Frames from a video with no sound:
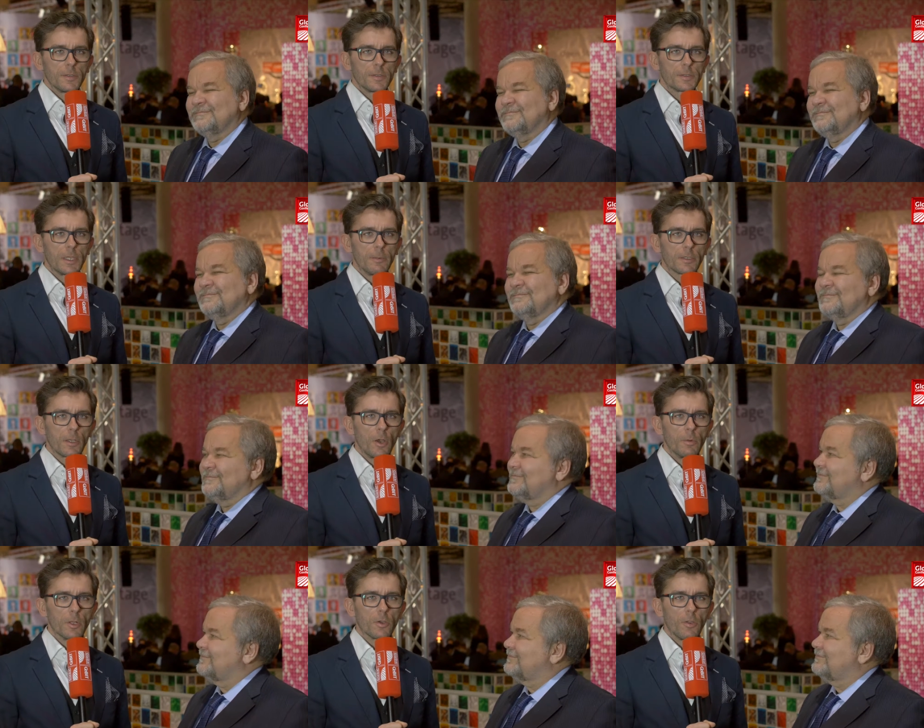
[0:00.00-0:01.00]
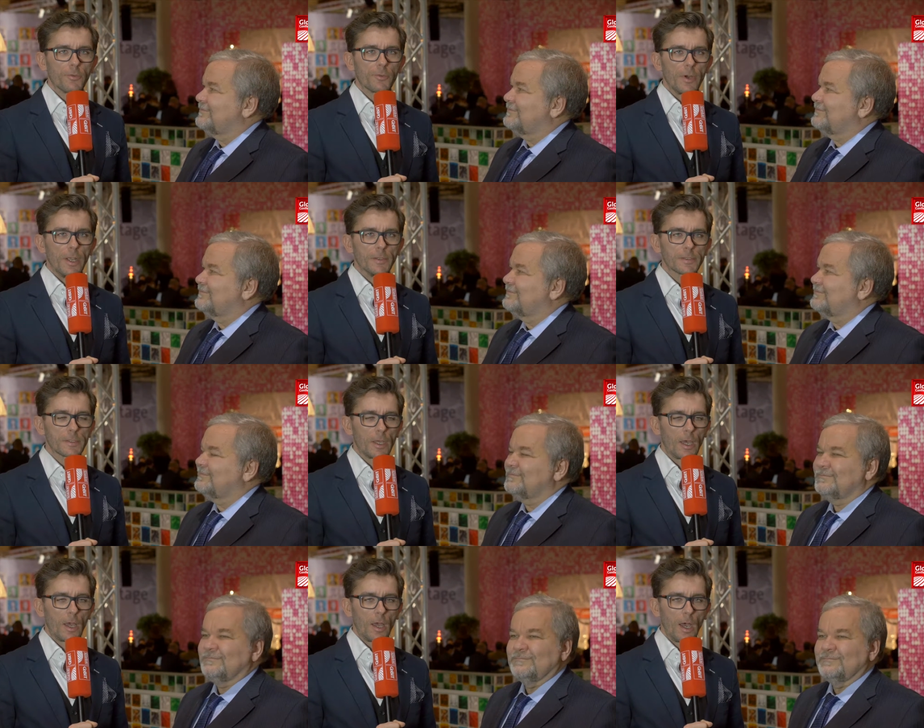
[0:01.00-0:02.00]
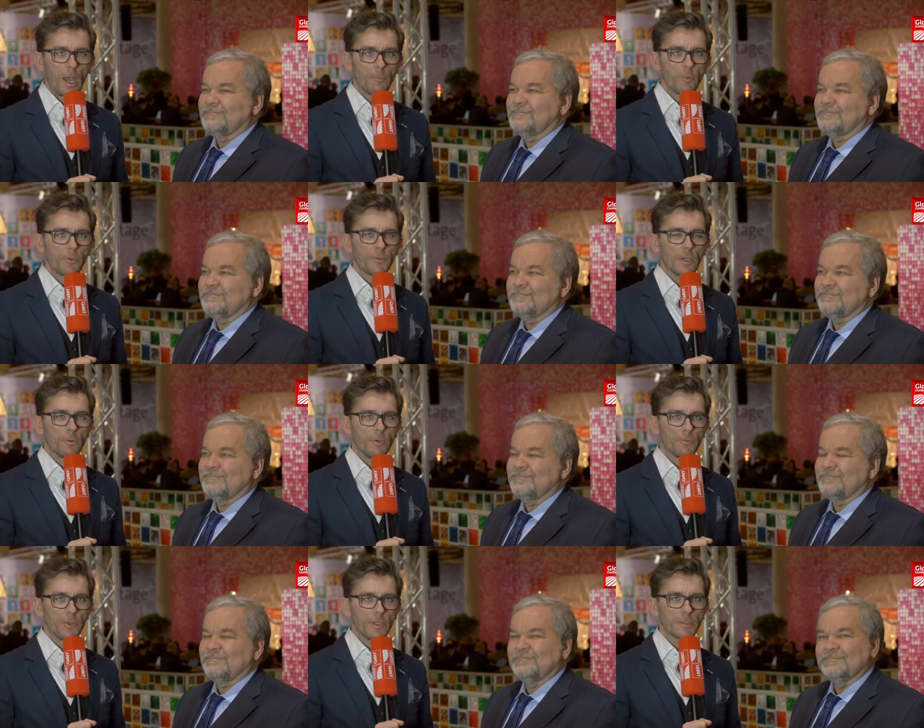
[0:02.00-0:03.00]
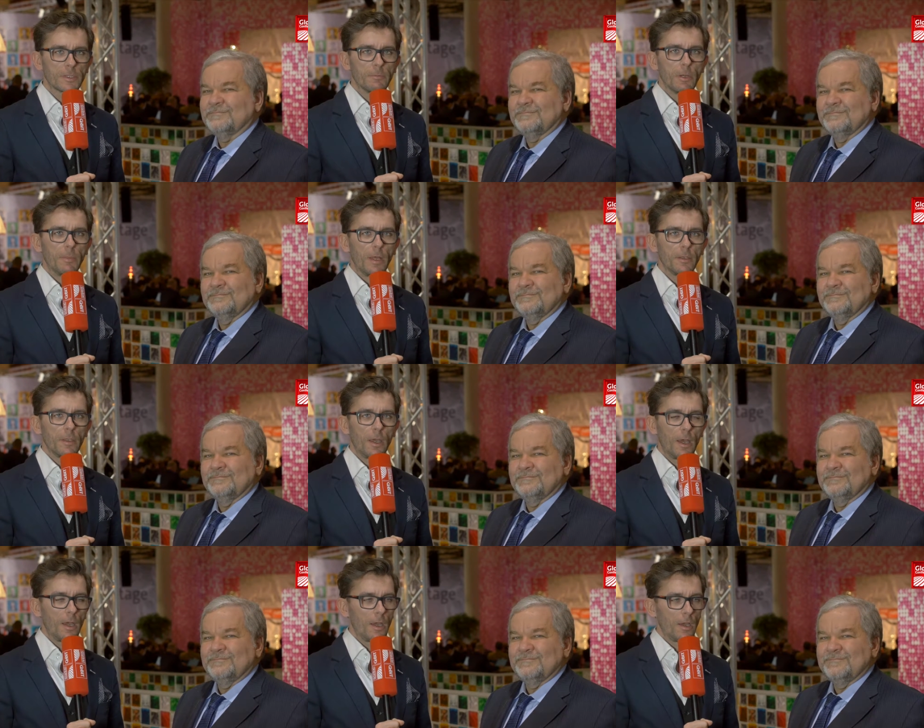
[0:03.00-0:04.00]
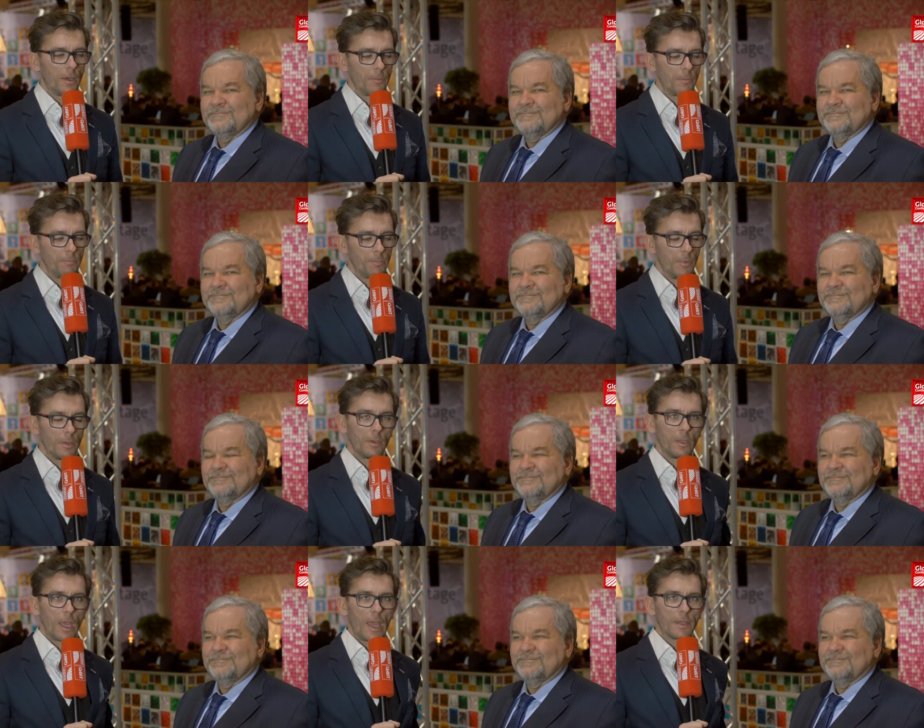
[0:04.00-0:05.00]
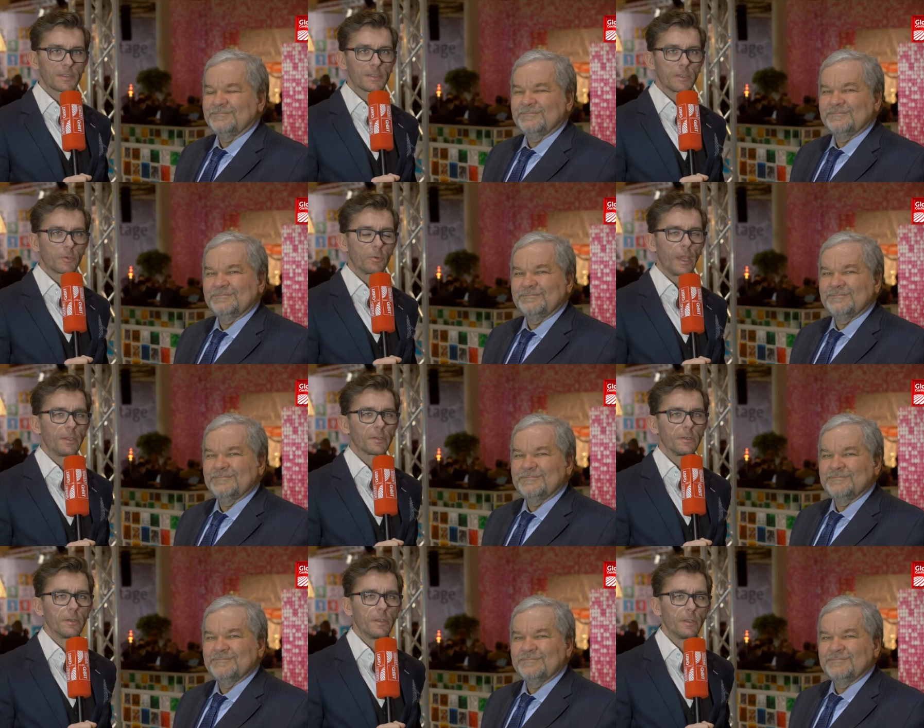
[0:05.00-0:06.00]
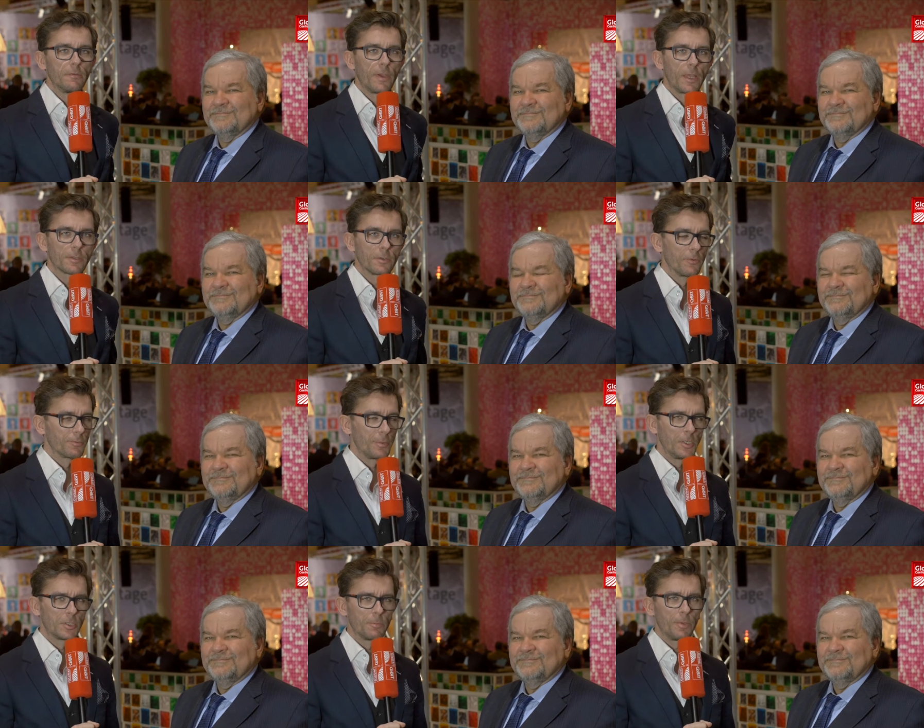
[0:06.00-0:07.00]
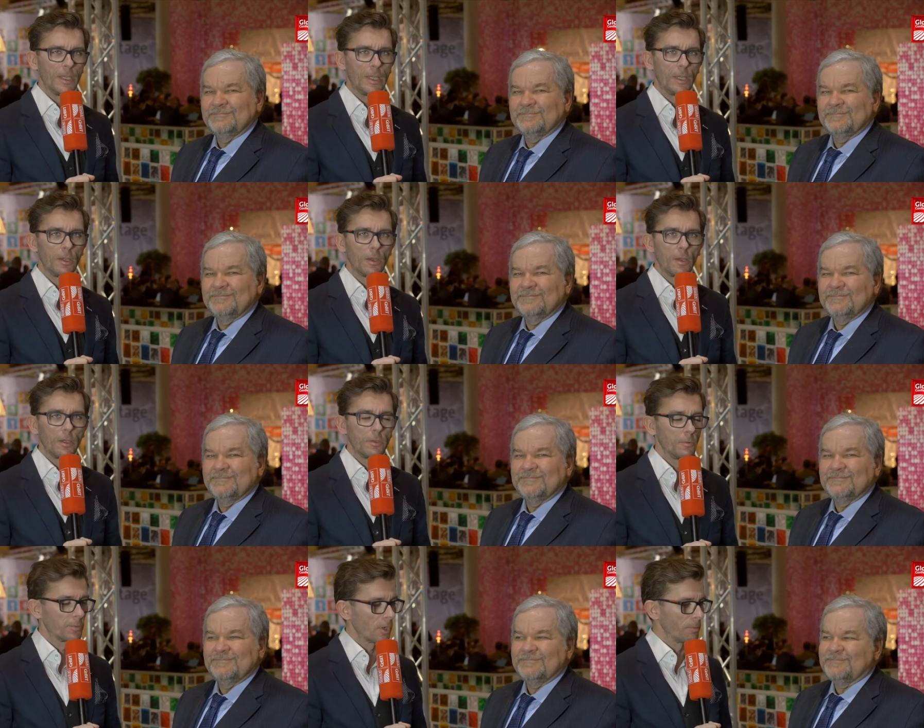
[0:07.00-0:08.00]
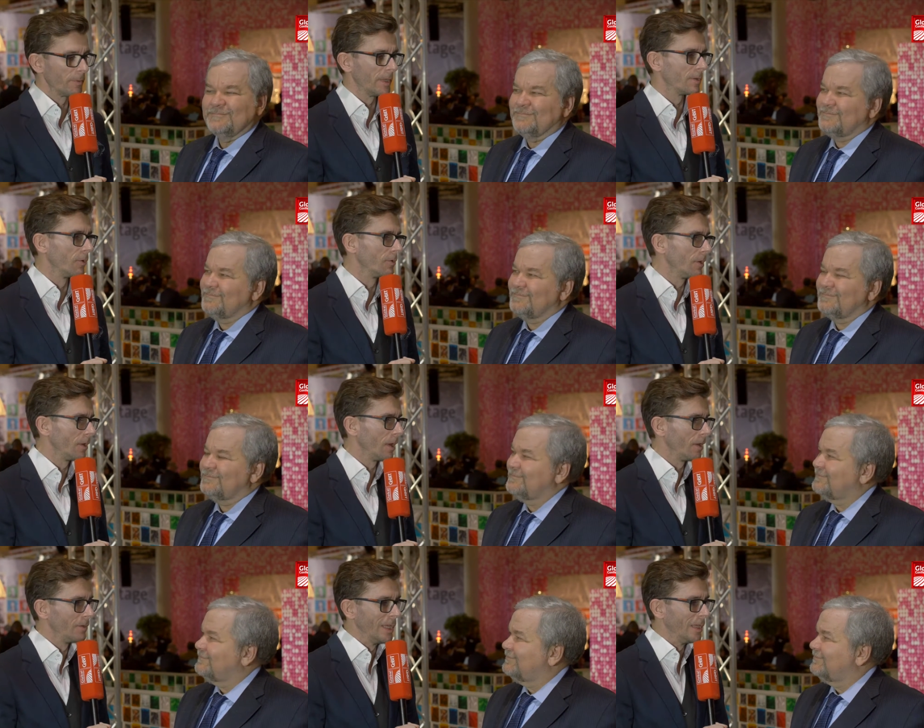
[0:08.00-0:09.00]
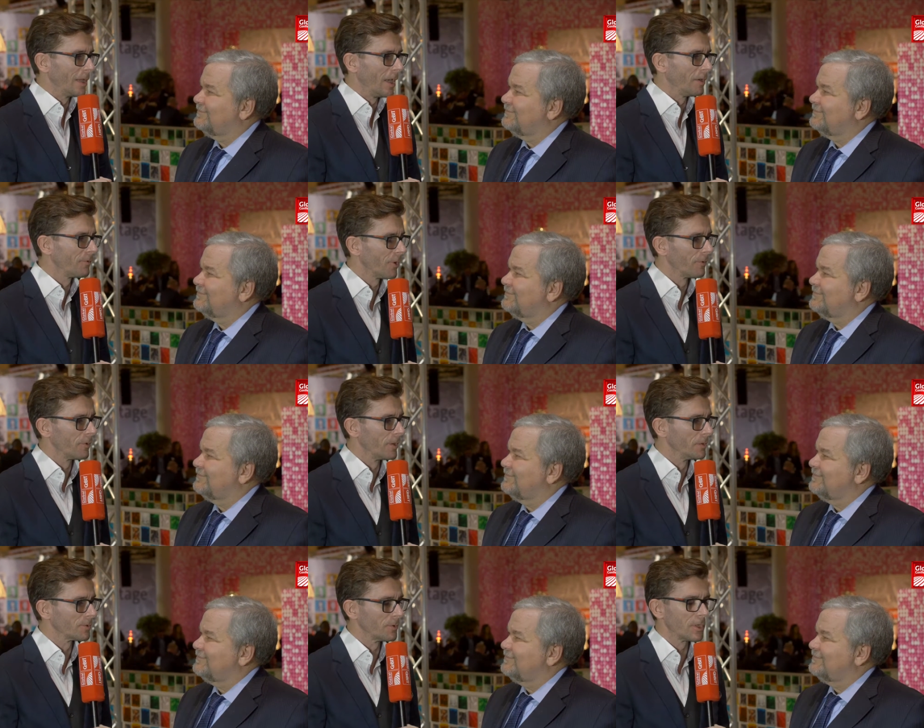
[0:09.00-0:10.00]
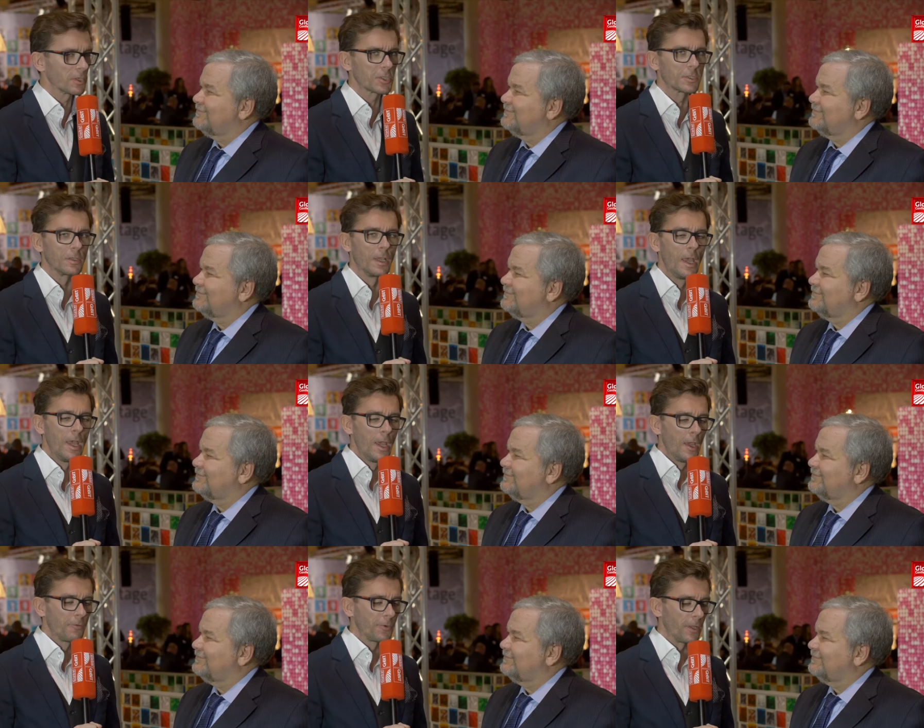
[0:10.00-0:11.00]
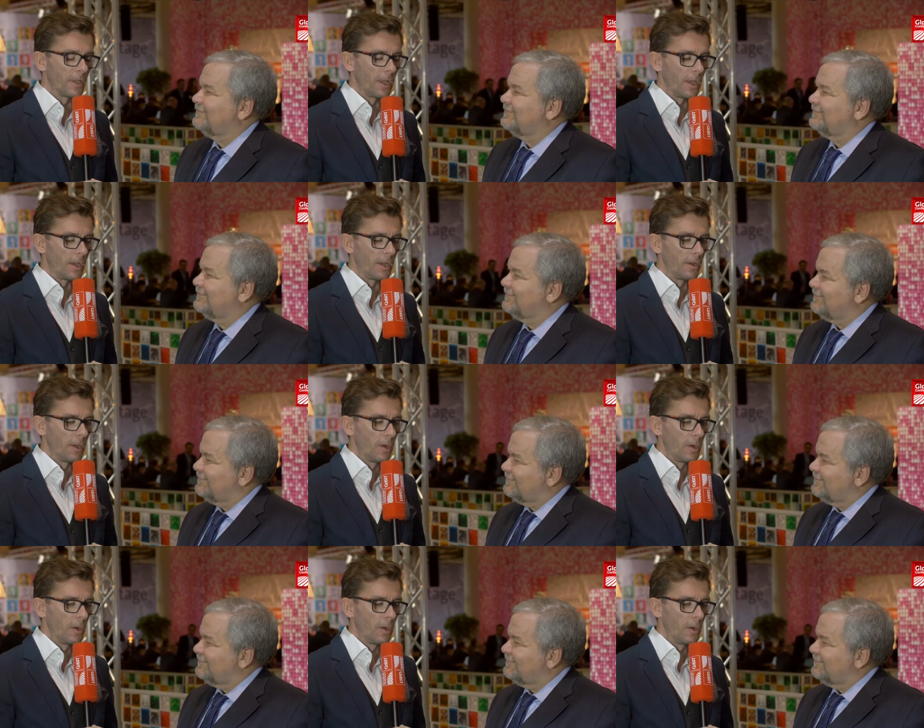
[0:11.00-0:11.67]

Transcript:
Speaker 1: CeBIT Global Conference. Uh, I'm with here with Phil Zimmermann. Uh, as the creator and inventor of PGP, uh, you probably don't need any further introduction. Phil, uh,